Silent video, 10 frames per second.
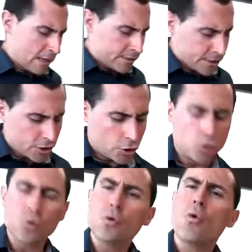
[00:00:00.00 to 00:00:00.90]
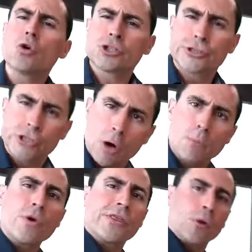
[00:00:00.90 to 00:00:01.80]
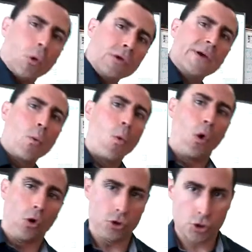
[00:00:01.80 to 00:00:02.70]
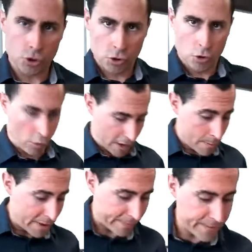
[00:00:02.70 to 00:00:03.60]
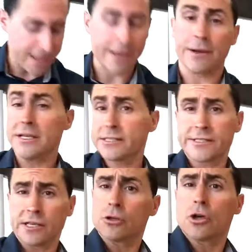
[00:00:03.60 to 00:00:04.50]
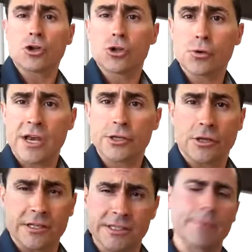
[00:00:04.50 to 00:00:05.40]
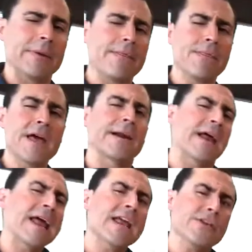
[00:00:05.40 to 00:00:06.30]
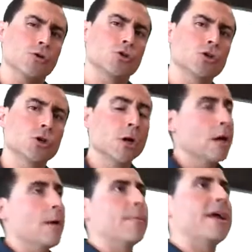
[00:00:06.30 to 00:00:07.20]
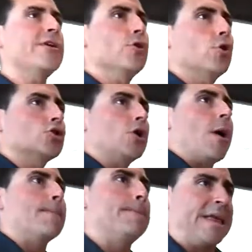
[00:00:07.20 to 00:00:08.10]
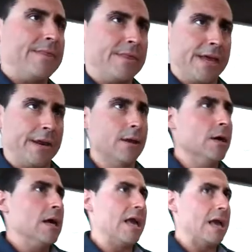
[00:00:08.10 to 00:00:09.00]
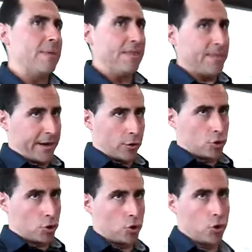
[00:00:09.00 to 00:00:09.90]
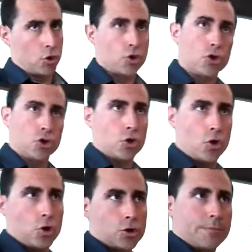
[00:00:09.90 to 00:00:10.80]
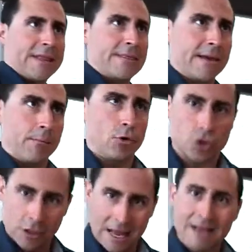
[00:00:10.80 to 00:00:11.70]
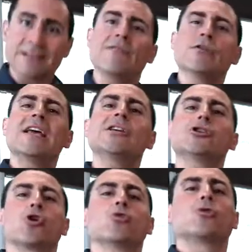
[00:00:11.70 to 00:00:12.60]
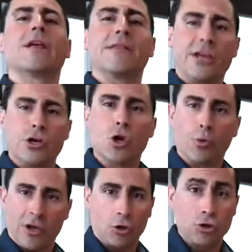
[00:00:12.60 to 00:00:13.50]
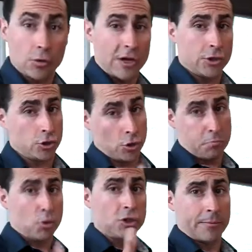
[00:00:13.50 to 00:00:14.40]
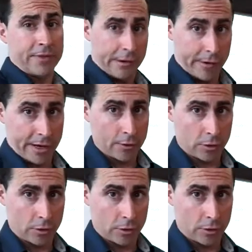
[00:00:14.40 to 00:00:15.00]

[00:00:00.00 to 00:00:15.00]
Just do some with all the words. Okay, vender is second conjugation. I say vender, ellos venden. Vender, nosotros vendemos. If they show you that they know the conjugations, you push up the grade.